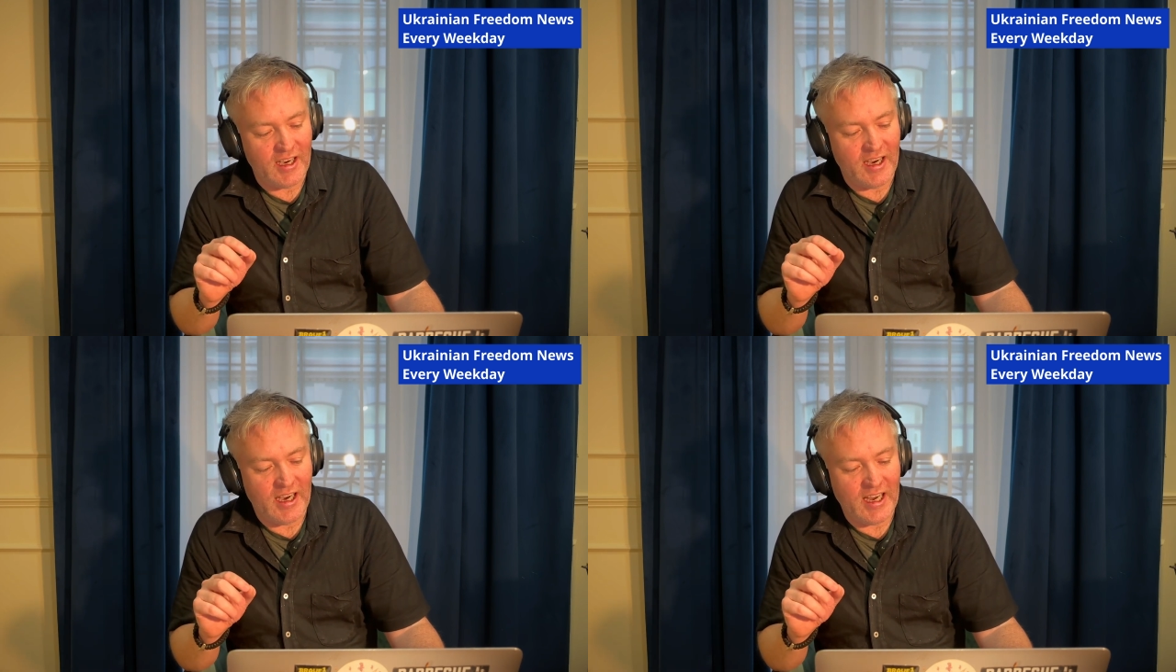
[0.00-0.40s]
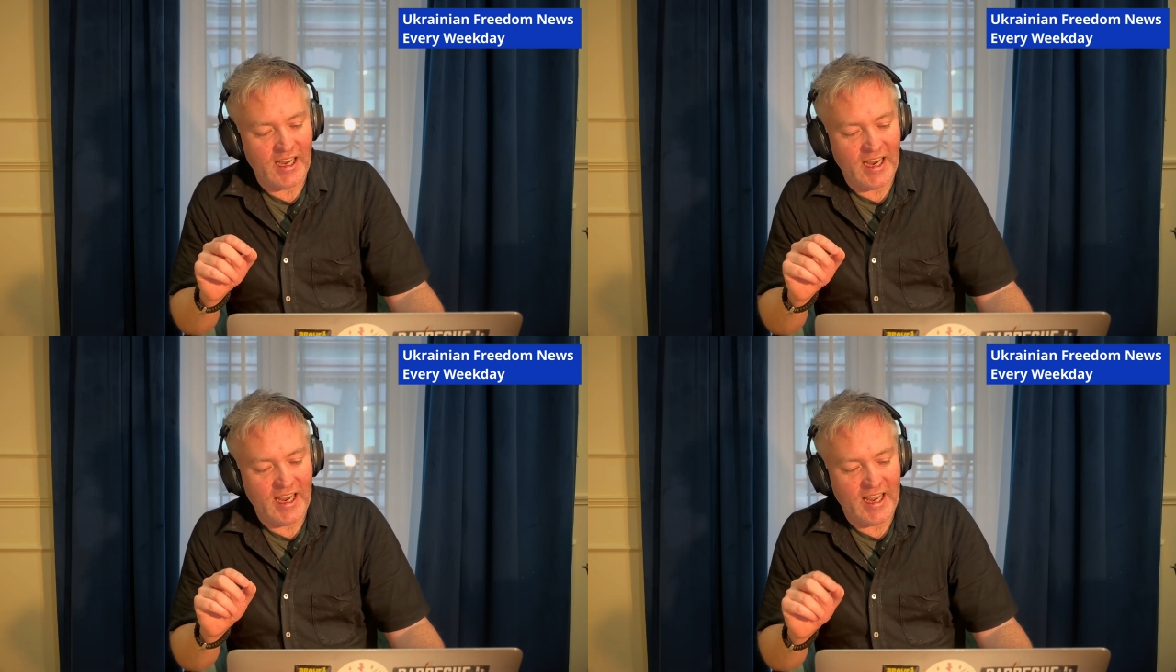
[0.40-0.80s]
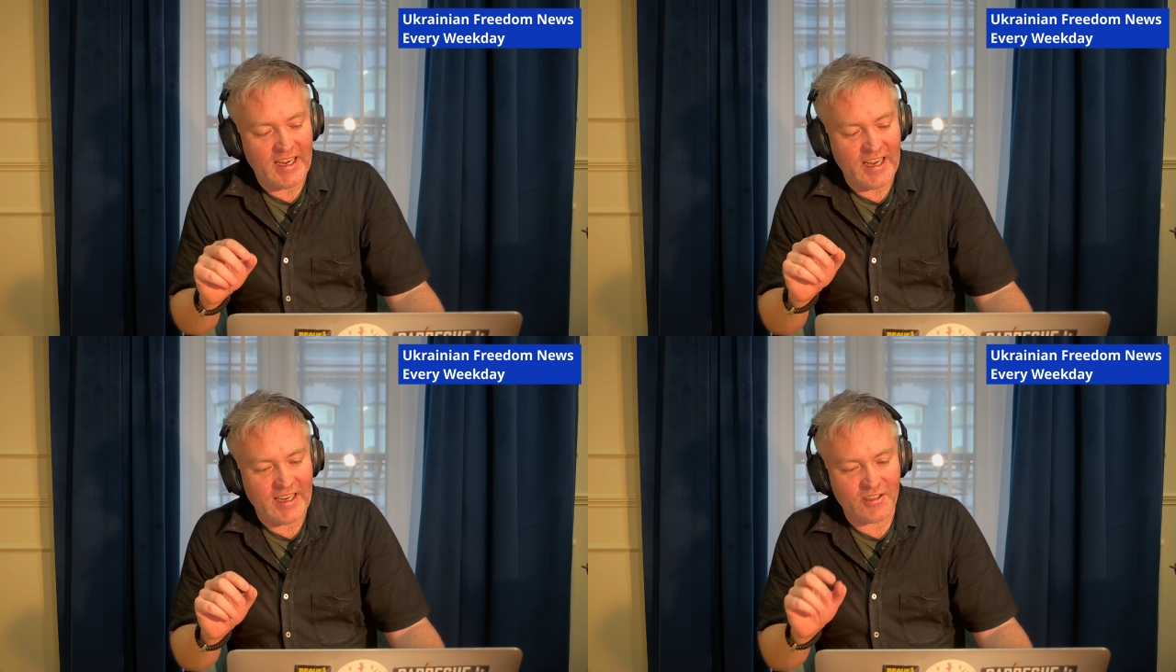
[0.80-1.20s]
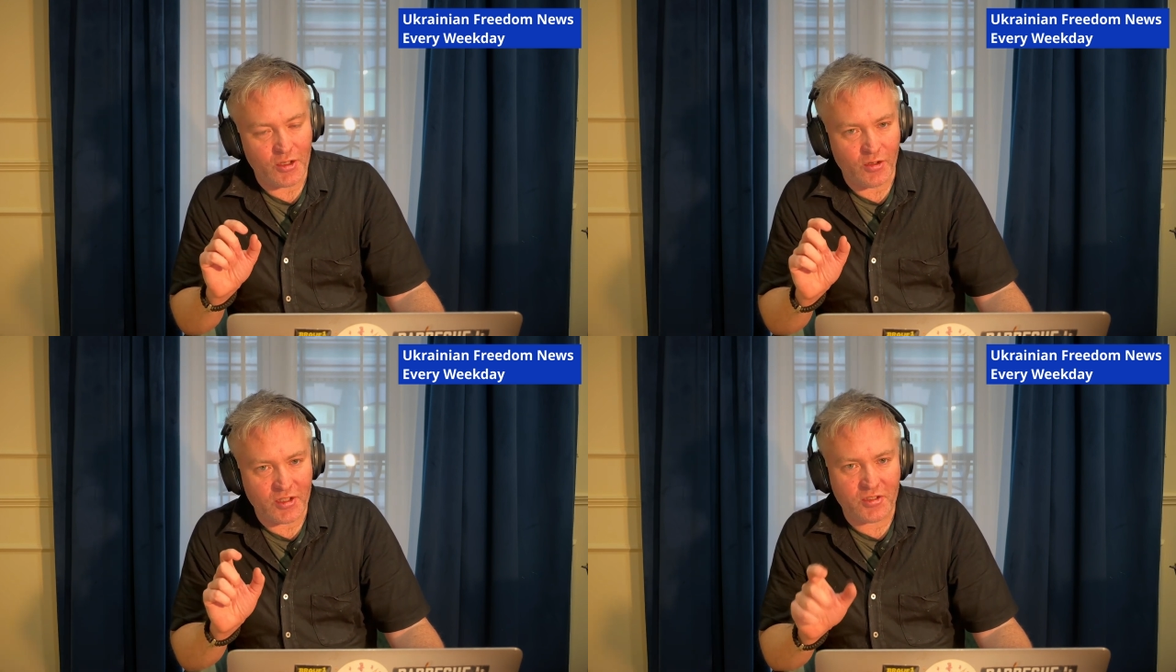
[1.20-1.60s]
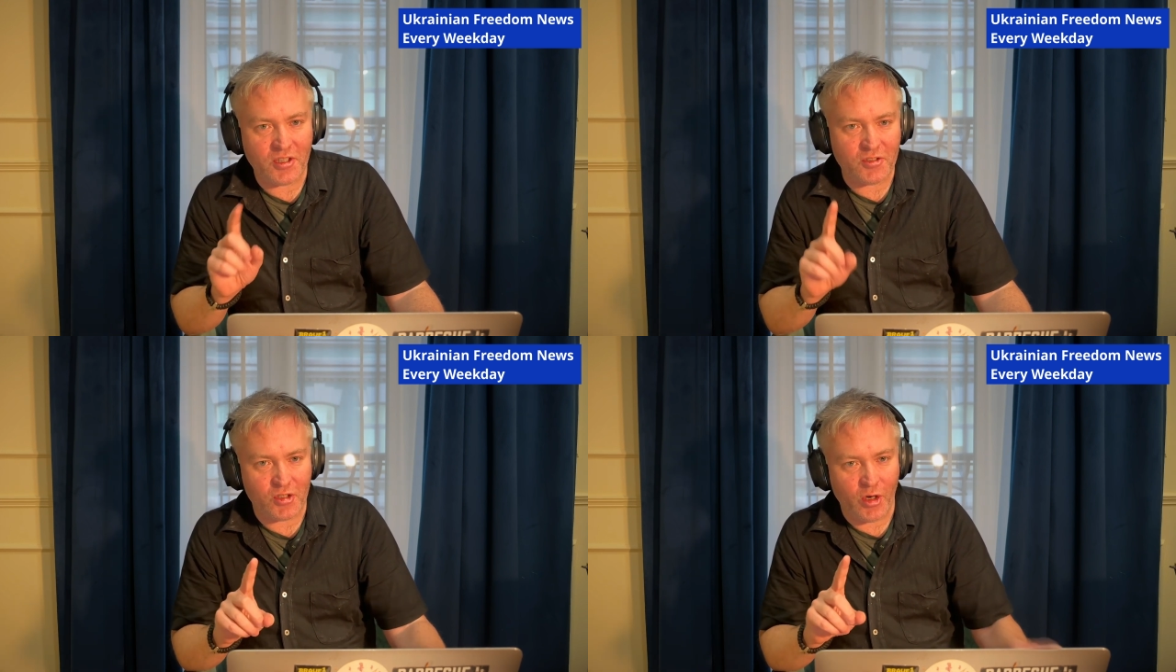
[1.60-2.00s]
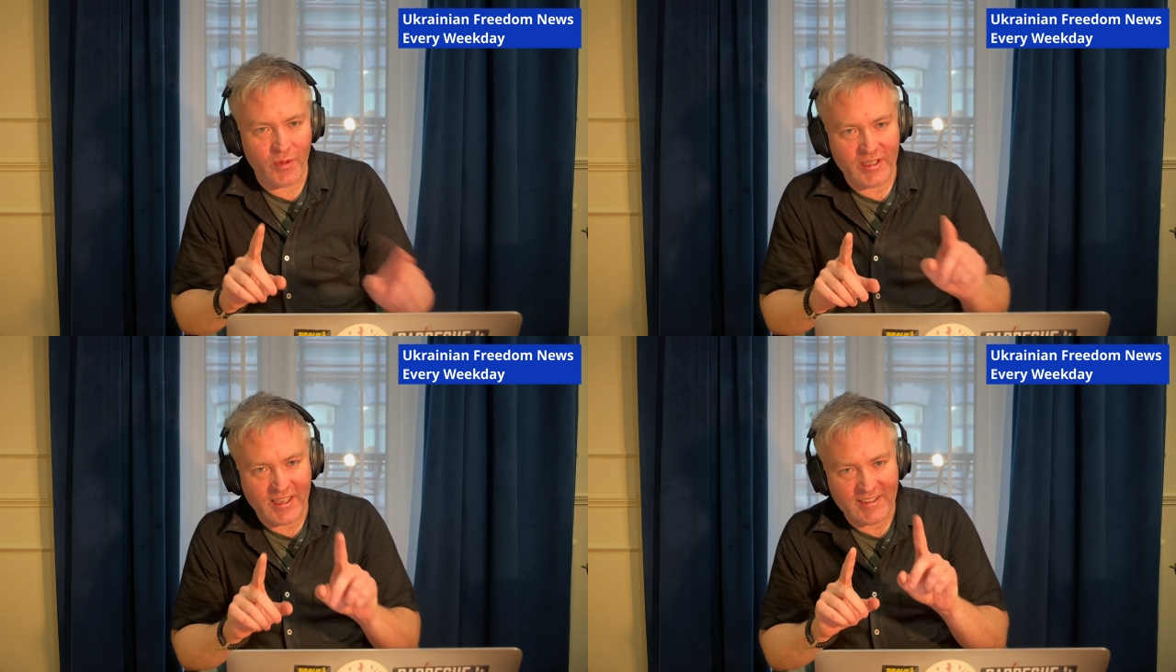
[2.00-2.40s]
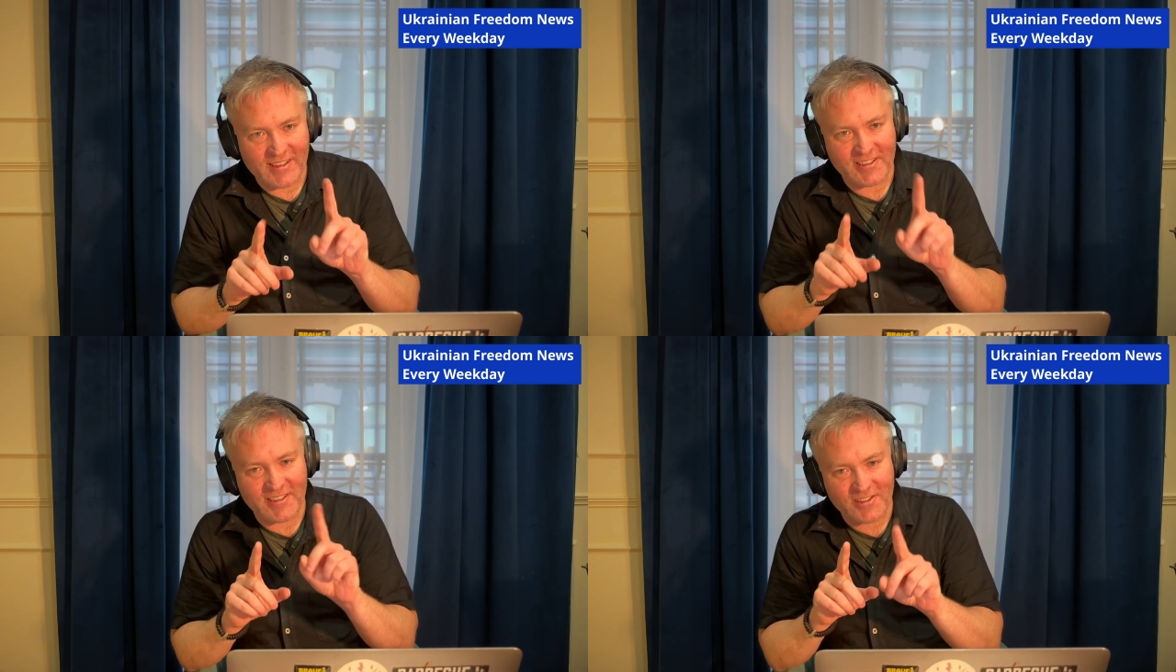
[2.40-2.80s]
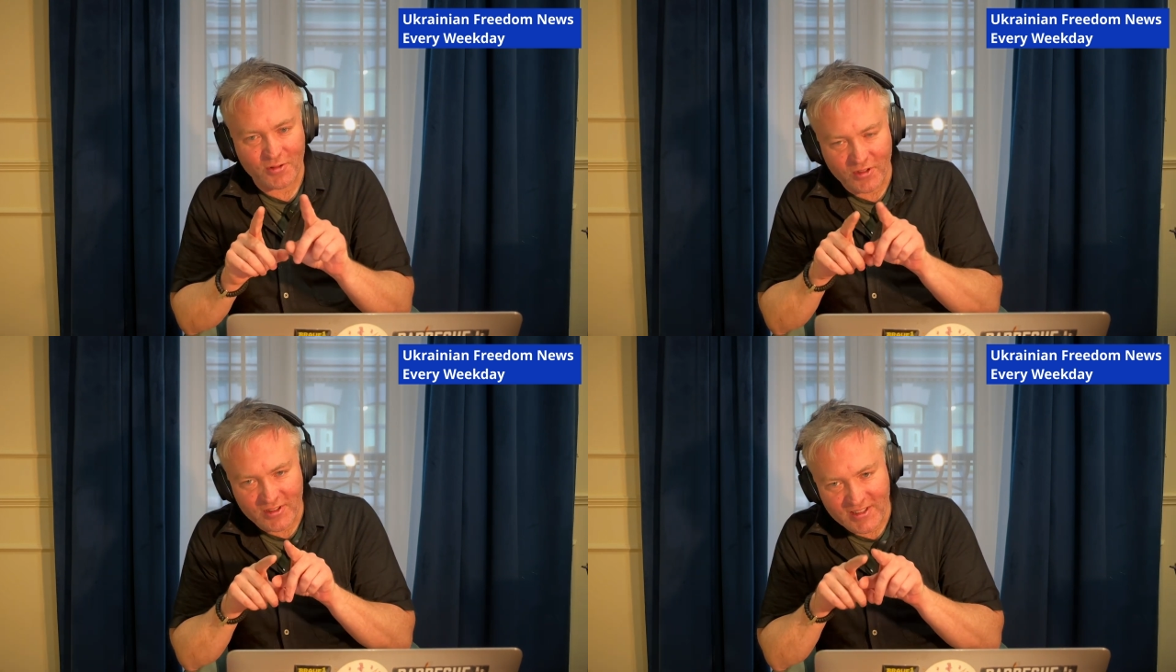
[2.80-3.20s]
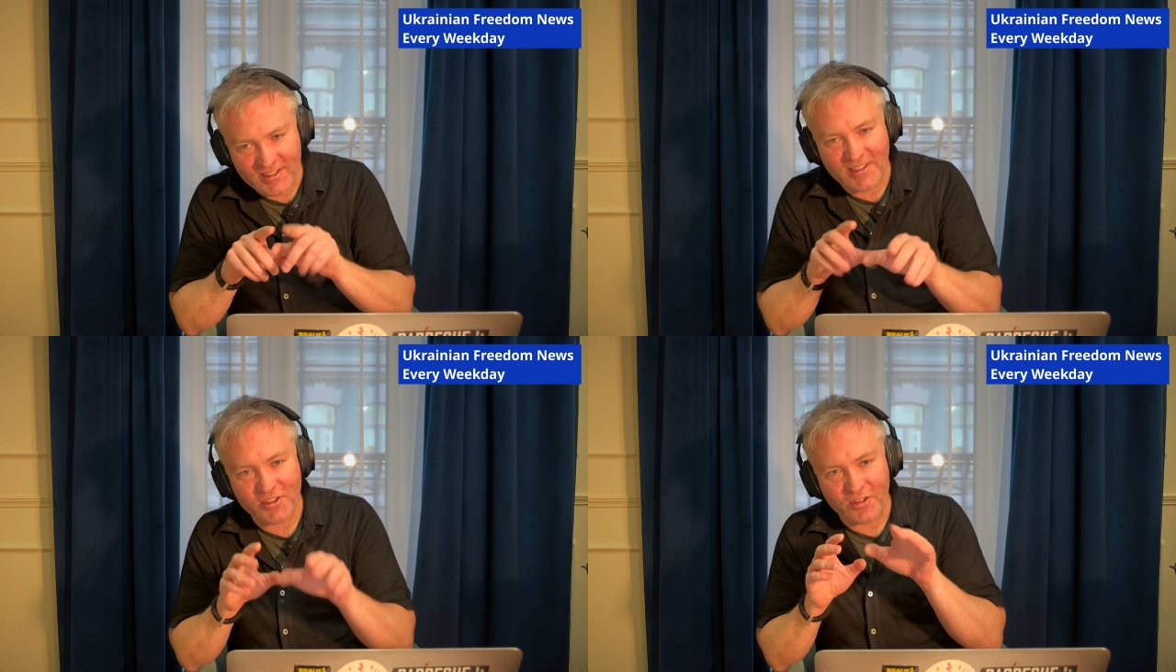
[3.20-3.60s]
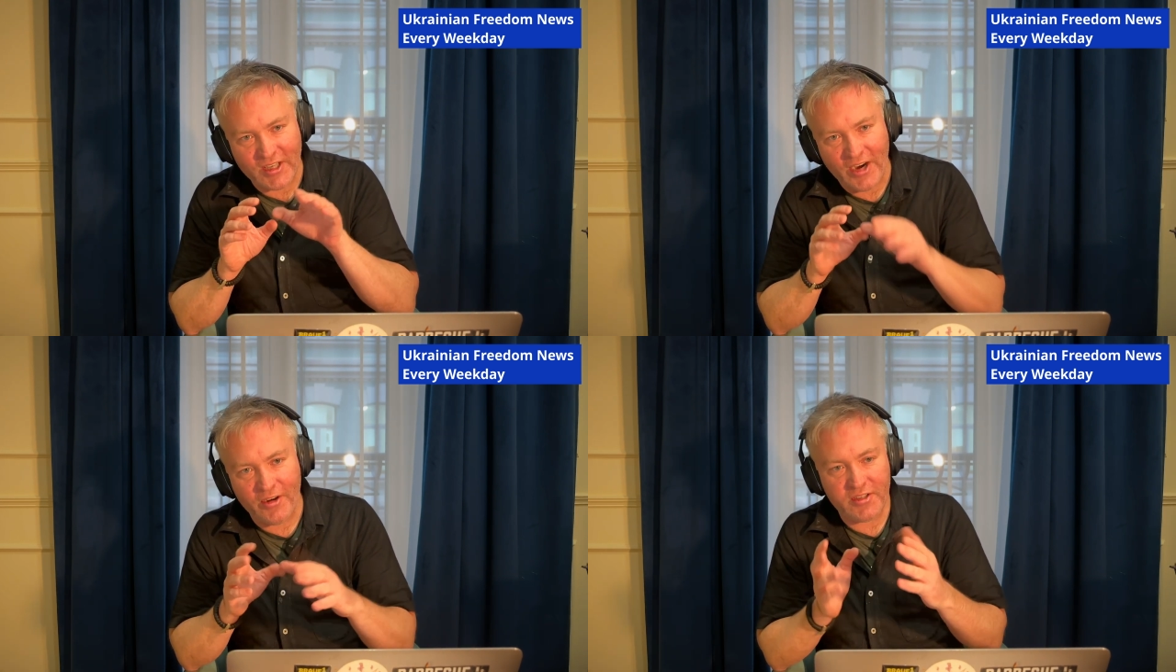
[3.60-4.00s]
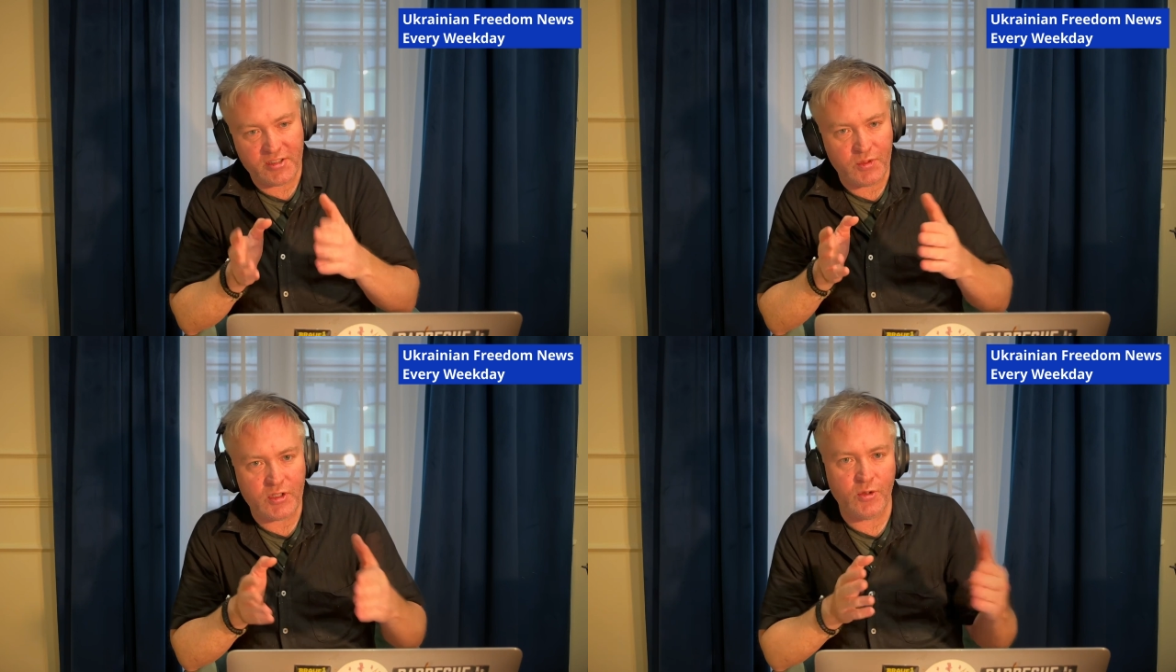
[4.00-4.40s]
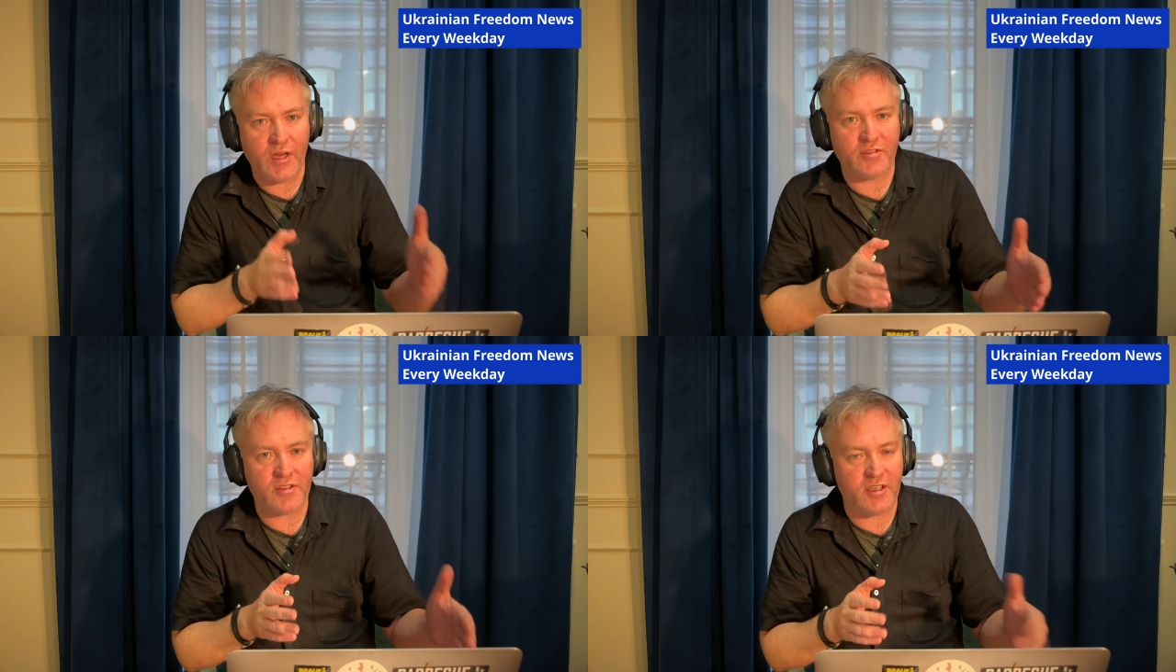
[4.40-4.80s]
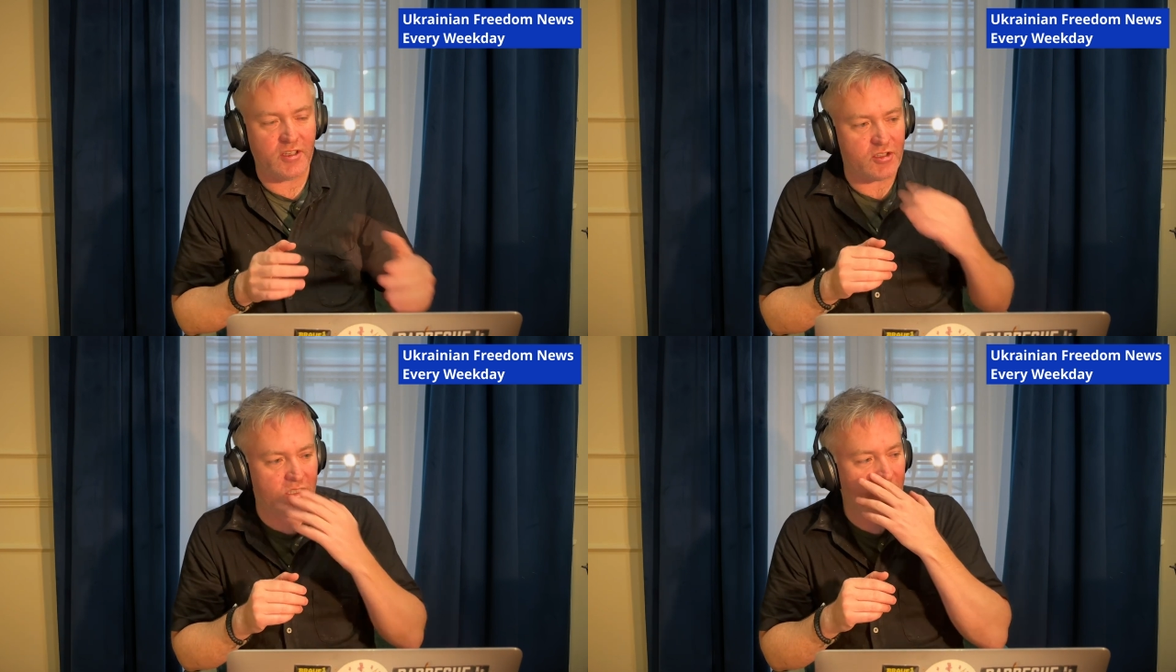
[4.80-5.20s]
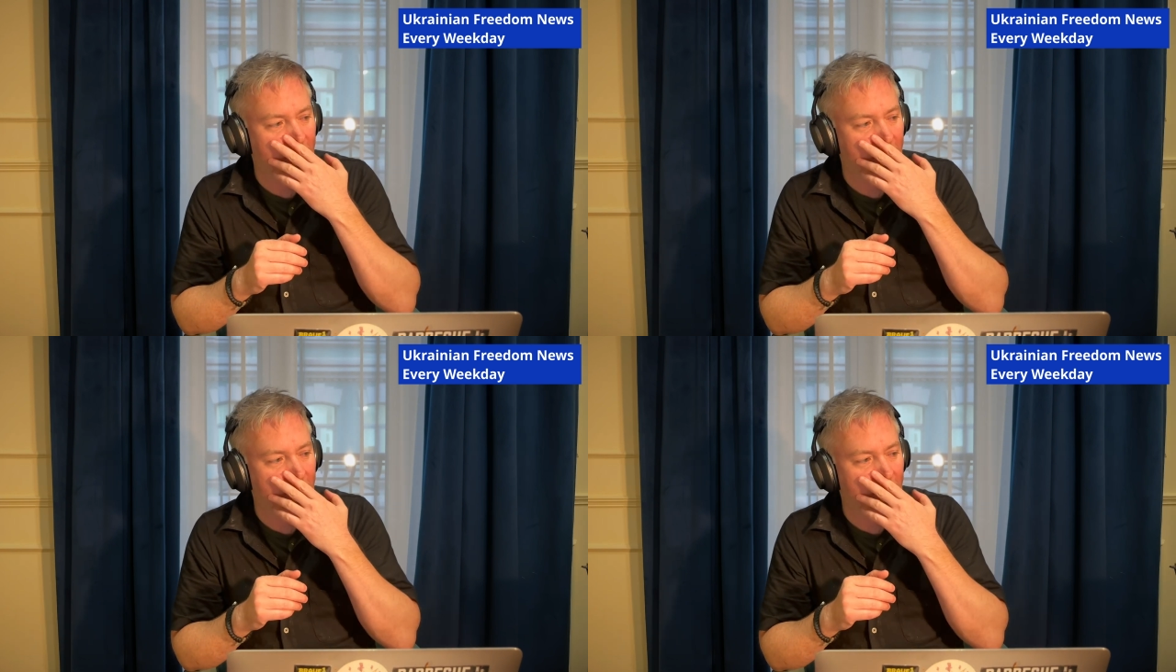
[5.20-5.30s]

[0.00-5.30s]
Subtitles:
And so this does show me that these are the areas that we do have to touch.